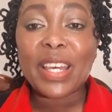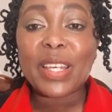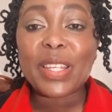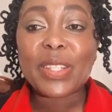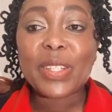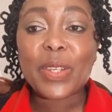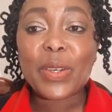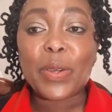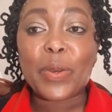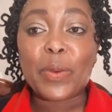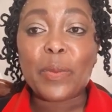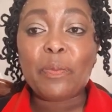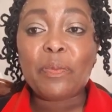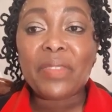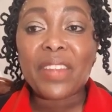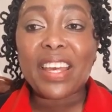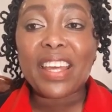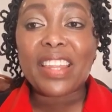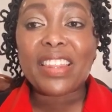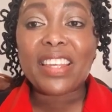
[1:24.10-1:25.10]
so
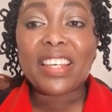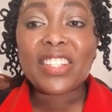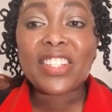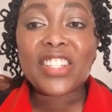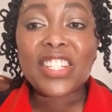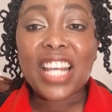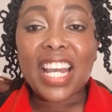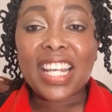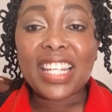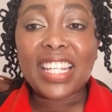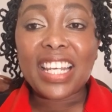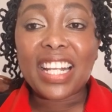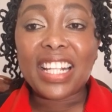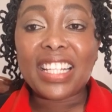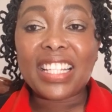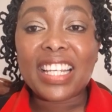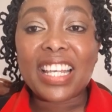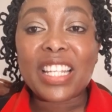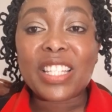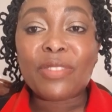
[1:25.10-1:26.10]
this
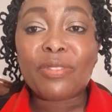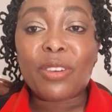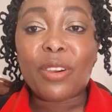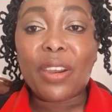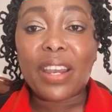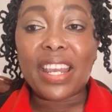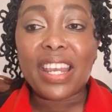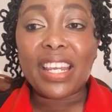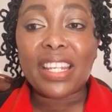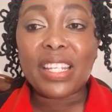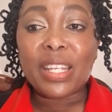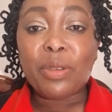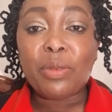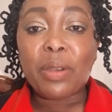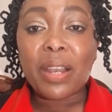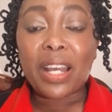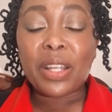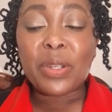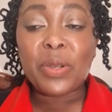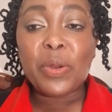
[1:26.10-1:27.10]
channel is for
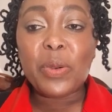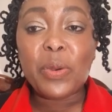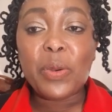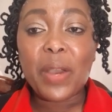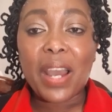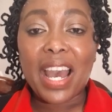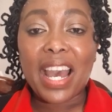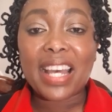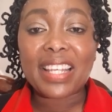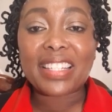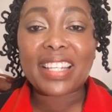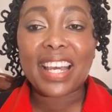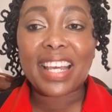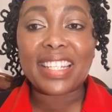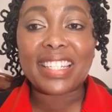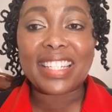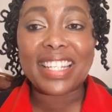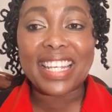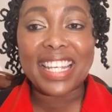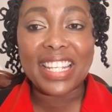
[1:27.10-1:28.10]
anyone who has
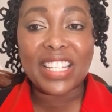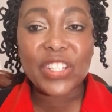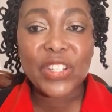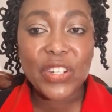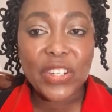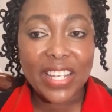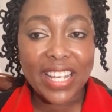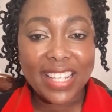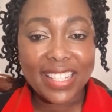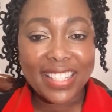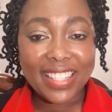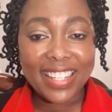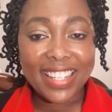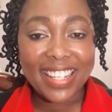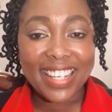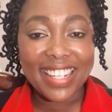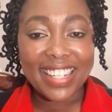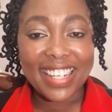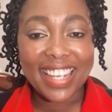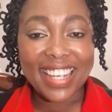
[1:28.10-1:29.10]
an interest
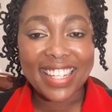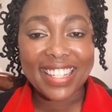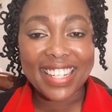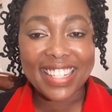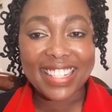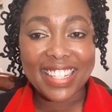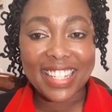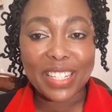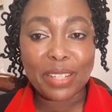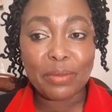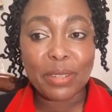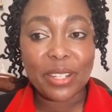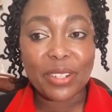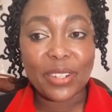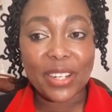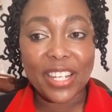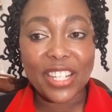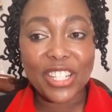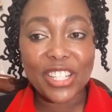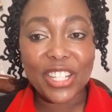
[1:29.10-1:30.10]
in Canadian
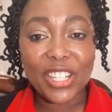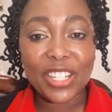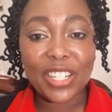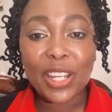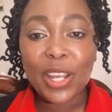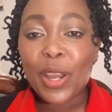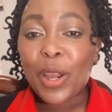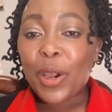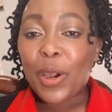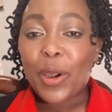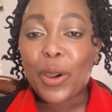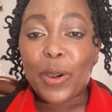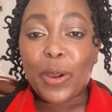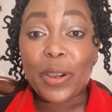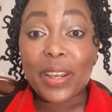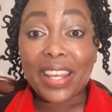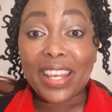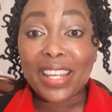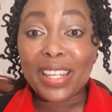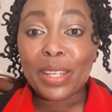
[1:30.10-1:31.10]
immigration
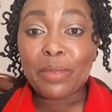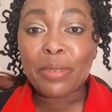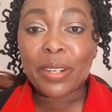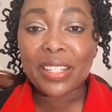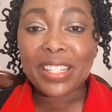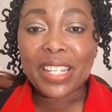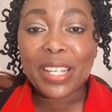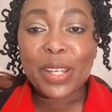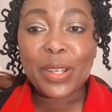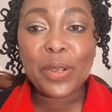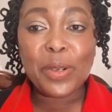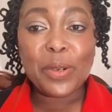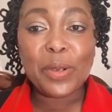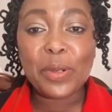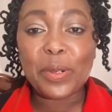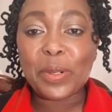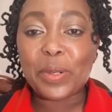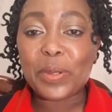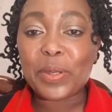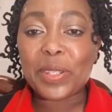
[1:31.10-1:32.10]
or anybody
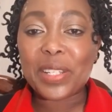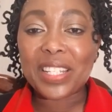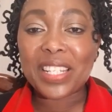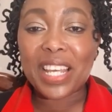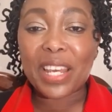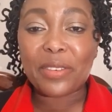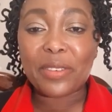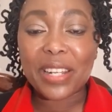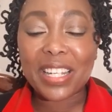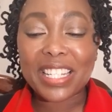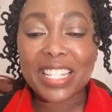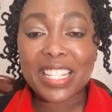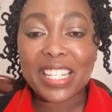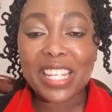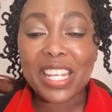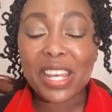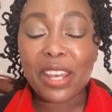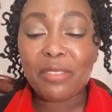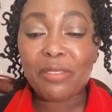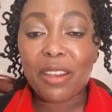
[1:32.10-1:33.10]
who knows a
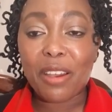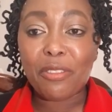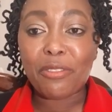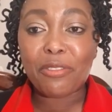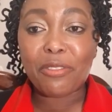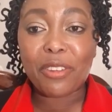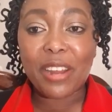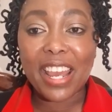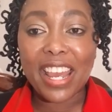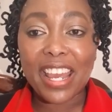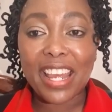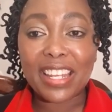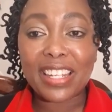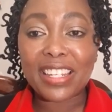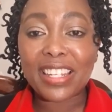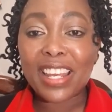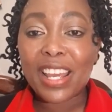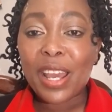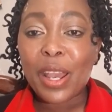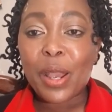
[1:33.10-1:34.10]
relative, a friend